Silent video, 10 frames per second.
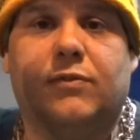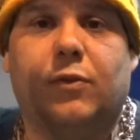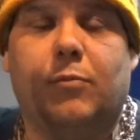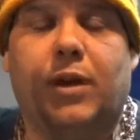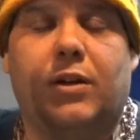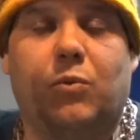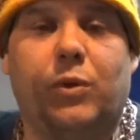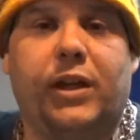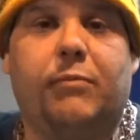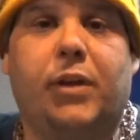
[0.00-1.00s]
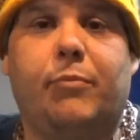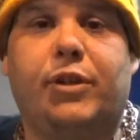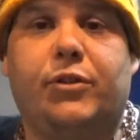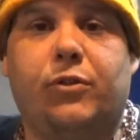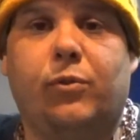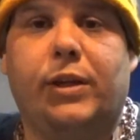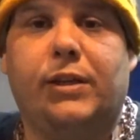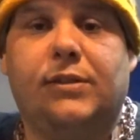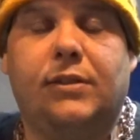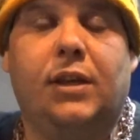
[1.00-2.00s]
for about a week, maybe 2
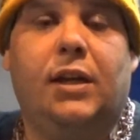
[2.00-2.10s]
weeks,